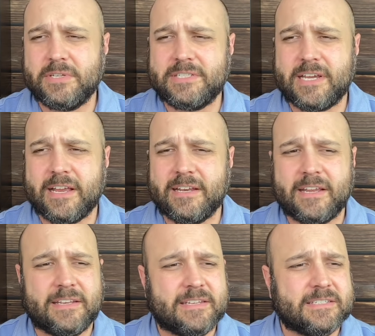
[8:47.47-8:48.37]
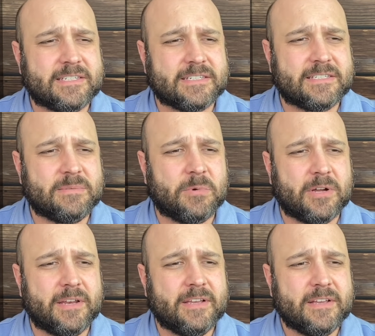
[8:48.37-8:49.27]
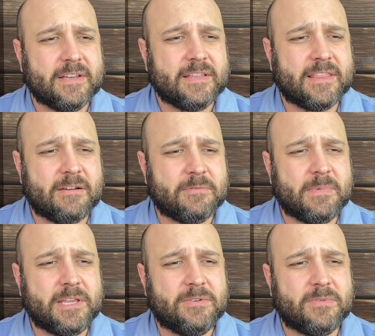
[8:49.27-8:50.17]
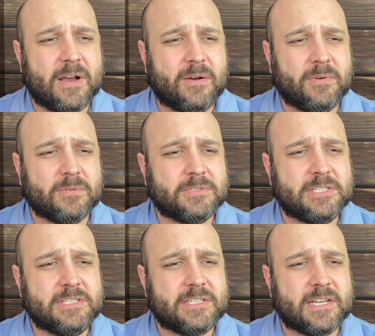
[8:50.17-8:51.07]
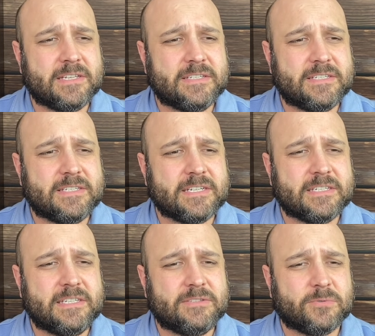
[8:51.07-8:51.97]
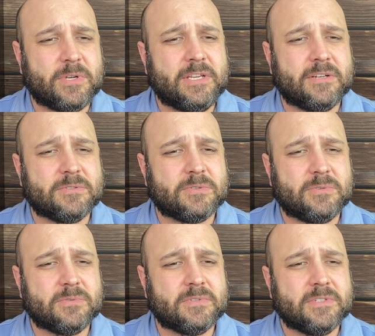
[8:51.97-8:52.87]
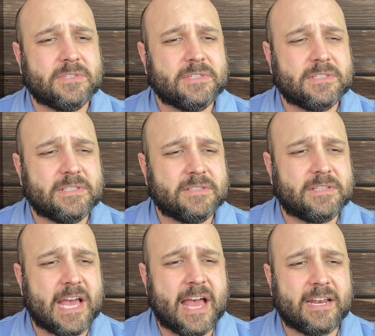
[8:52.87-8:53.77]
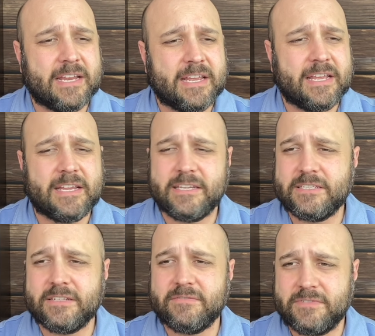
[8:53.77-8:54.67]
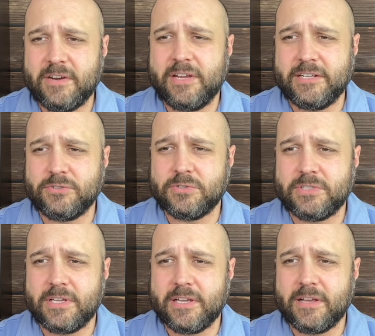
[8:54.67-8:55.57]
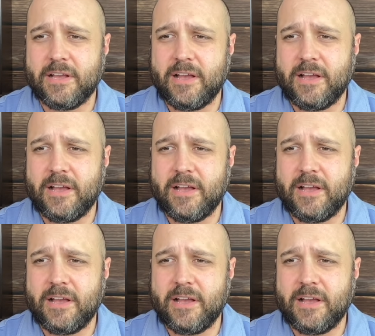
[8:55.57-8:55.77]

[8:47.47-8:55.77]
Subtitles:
2nd, 1961. That would make you how old? She said, 63 years old. That is very interesting,